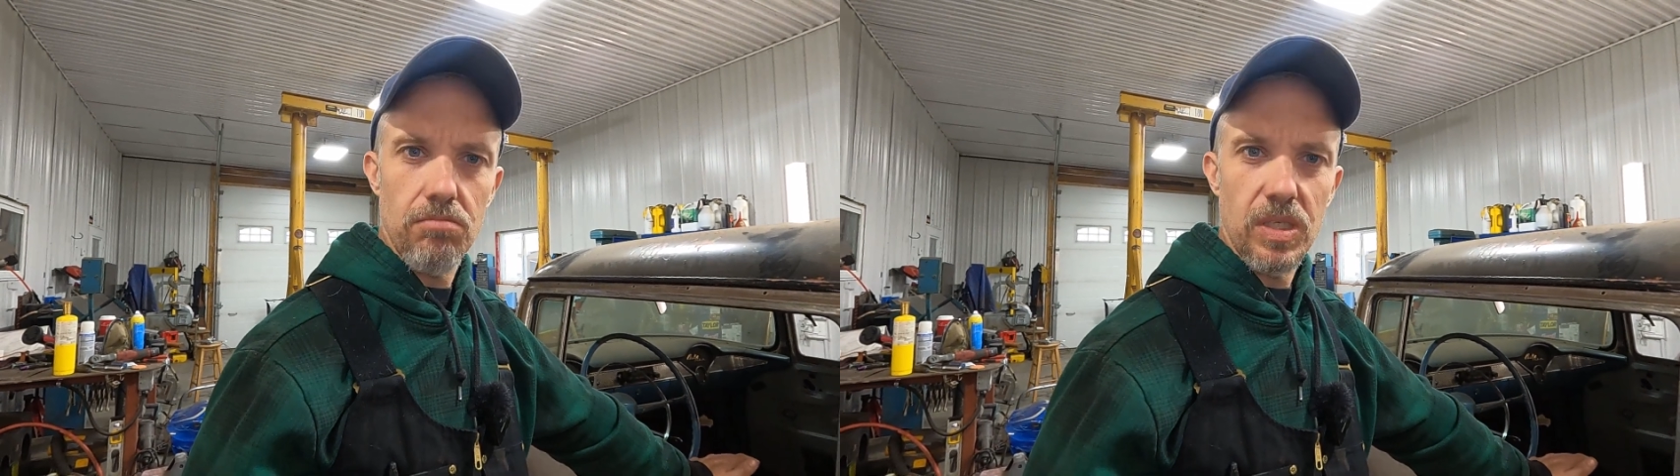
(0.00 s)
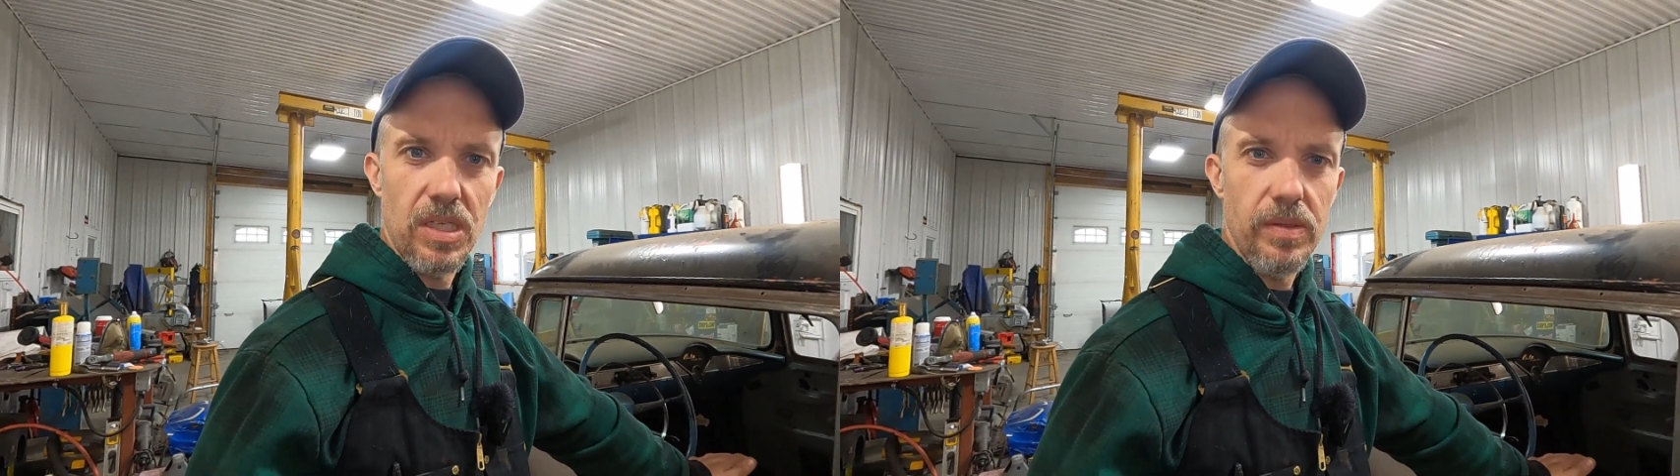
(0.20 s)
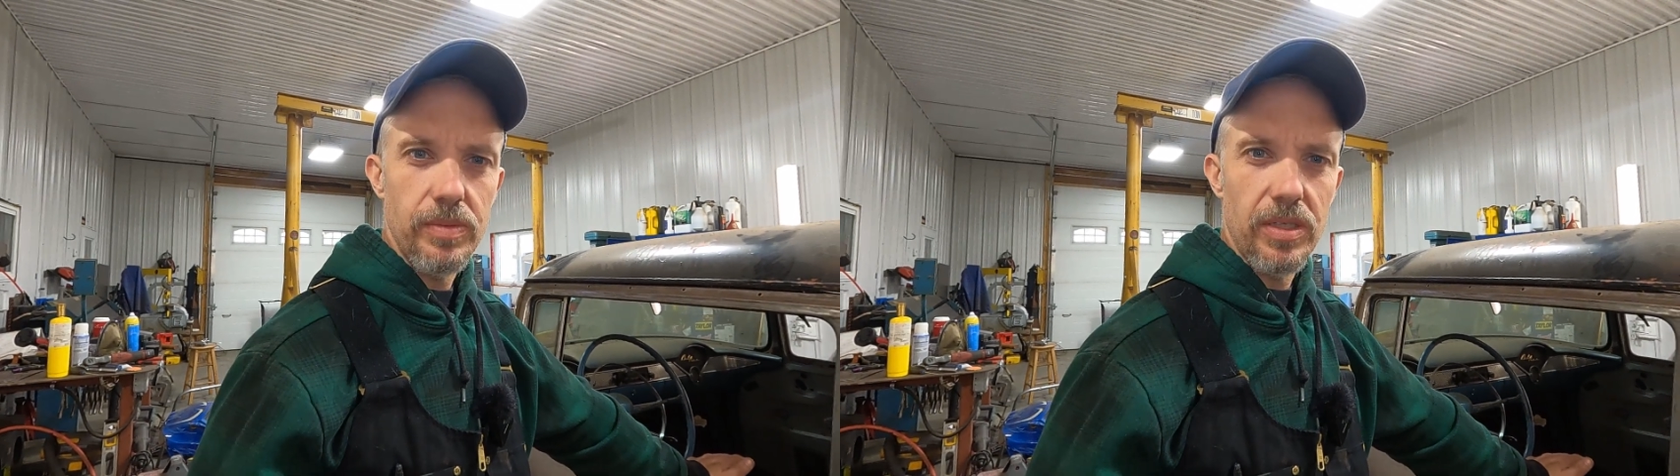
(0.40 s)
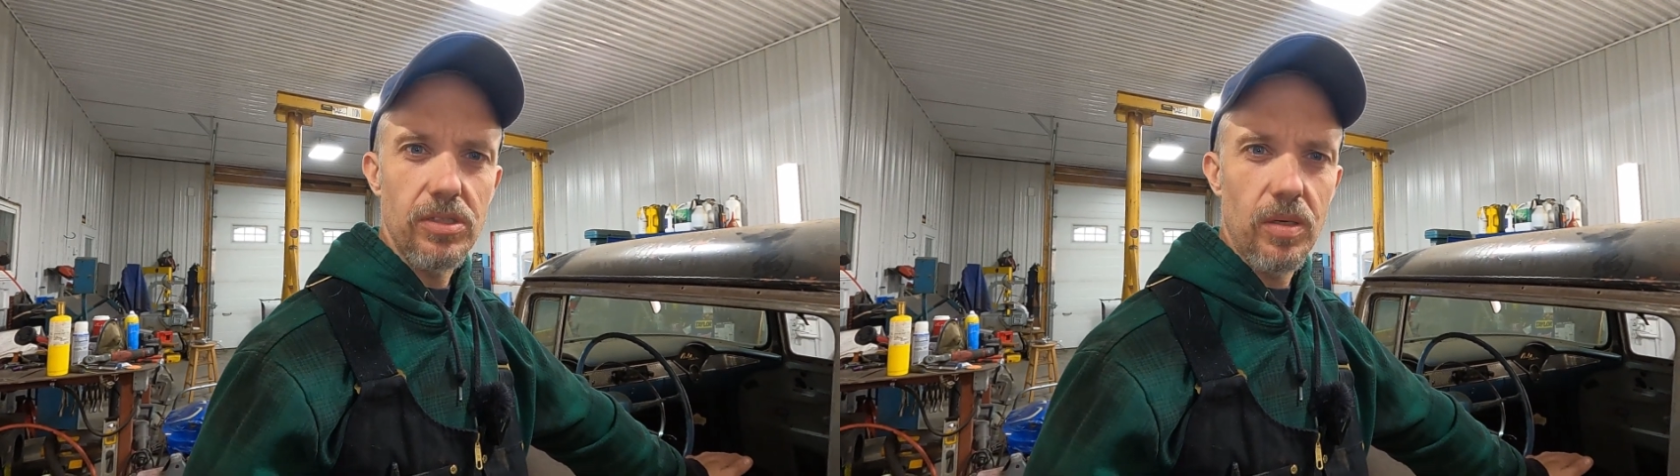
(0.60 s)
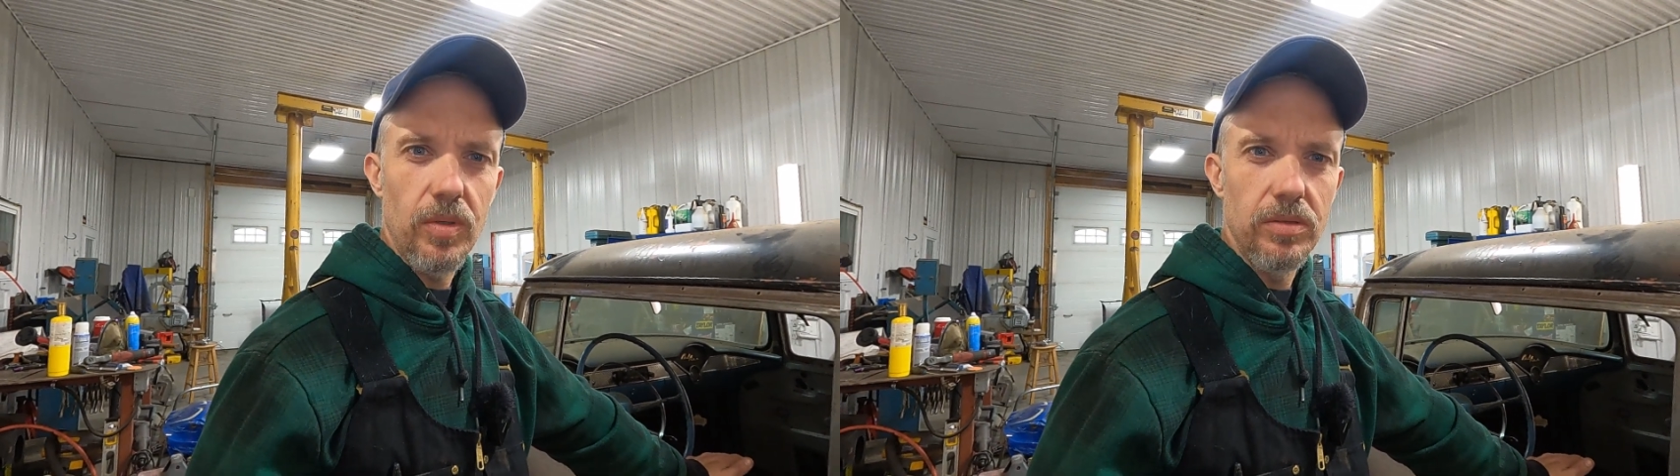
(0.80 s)
it keeps me out of
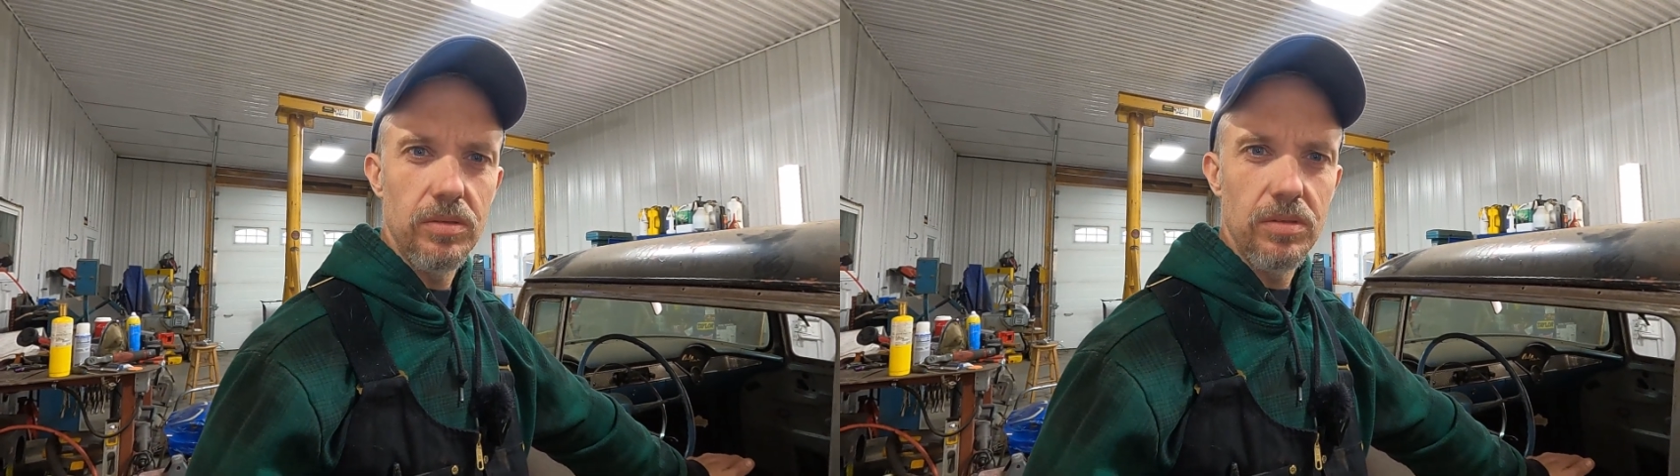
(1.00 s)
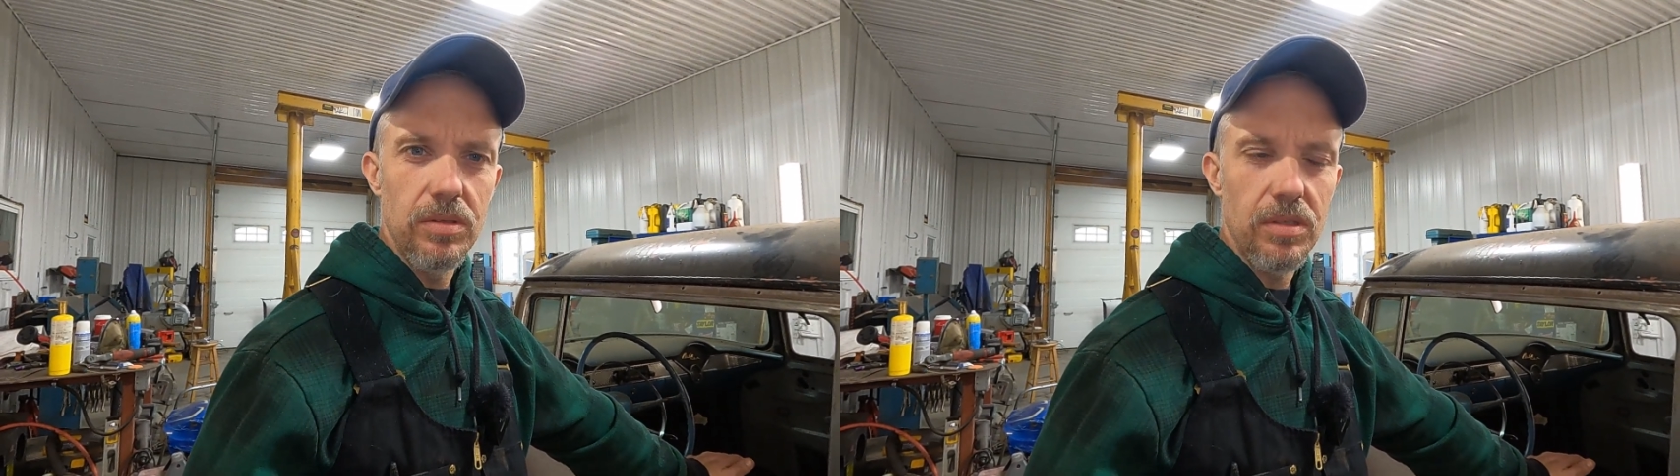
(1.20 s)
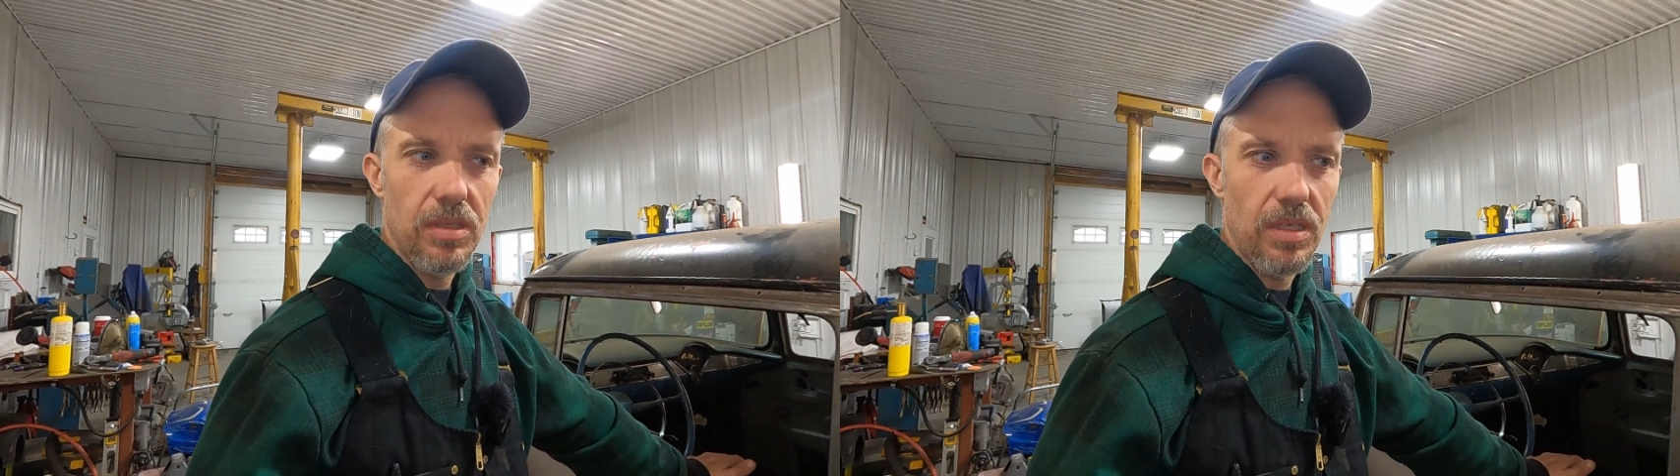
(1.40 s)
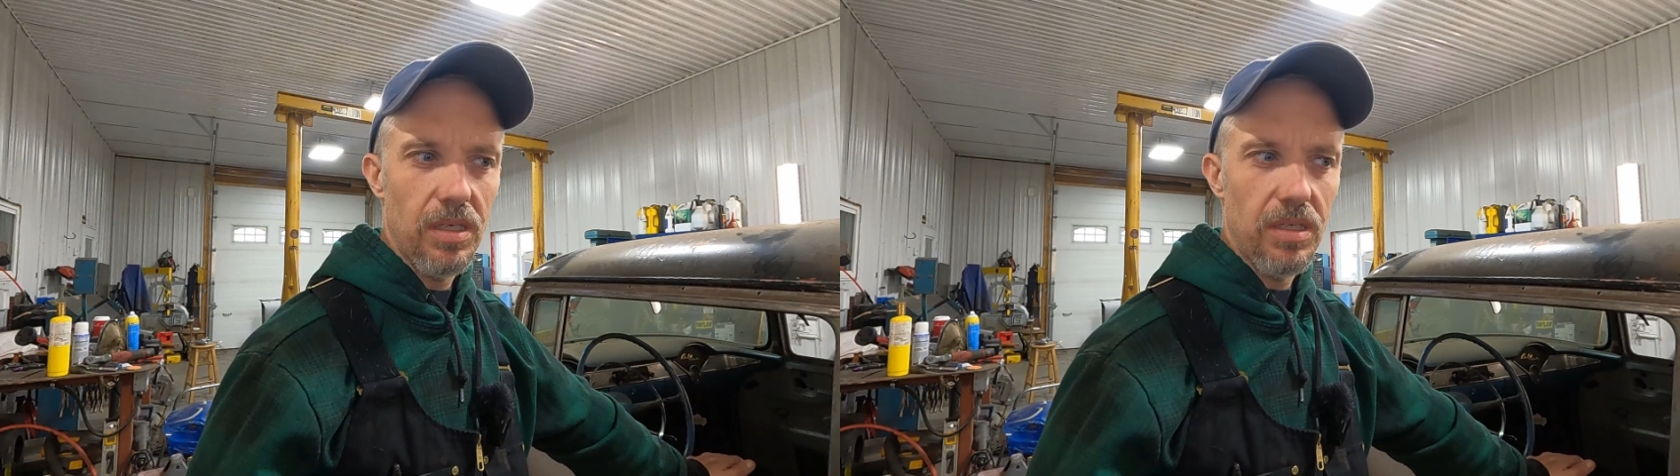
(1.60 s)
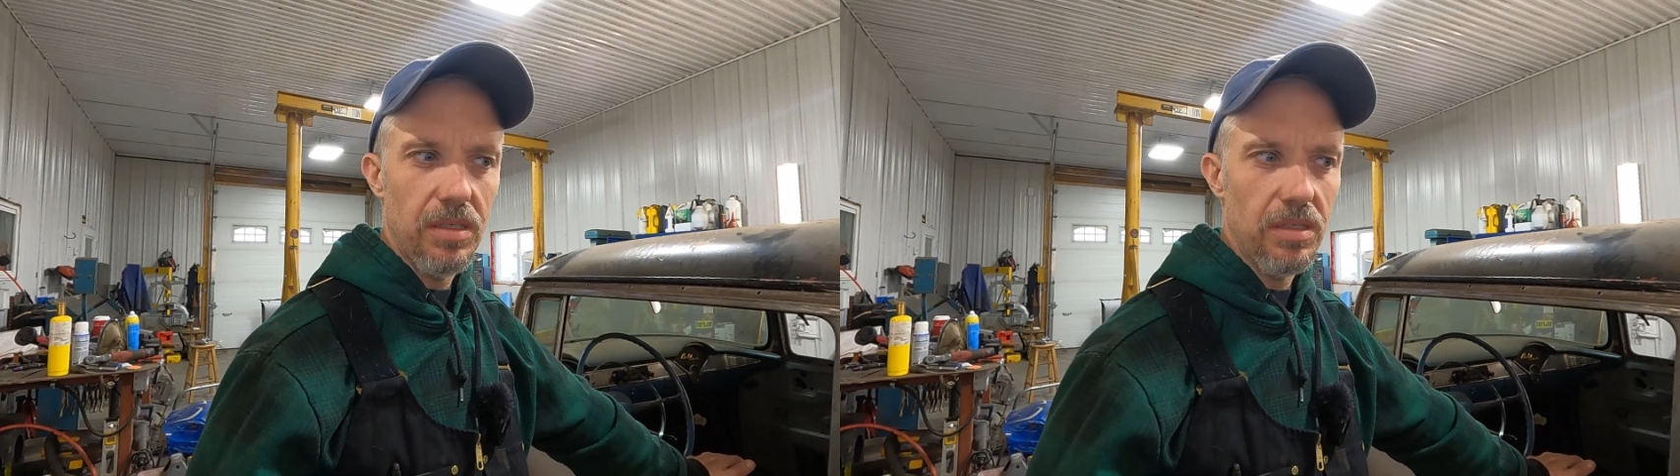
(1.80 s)
trouble
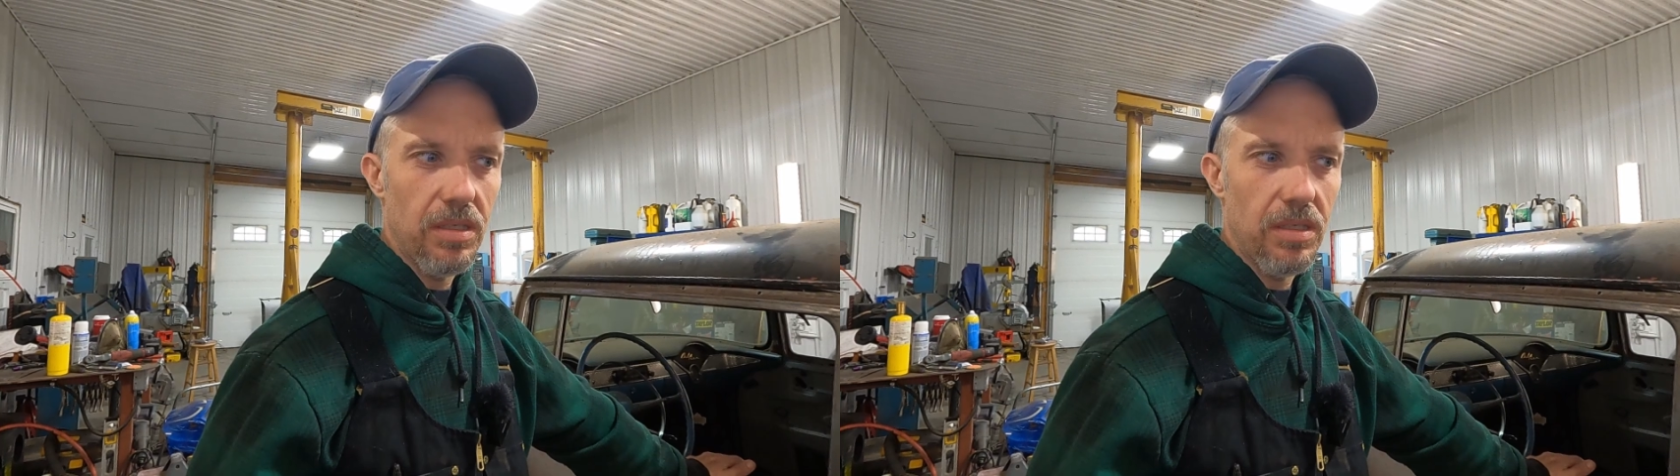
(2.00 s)
and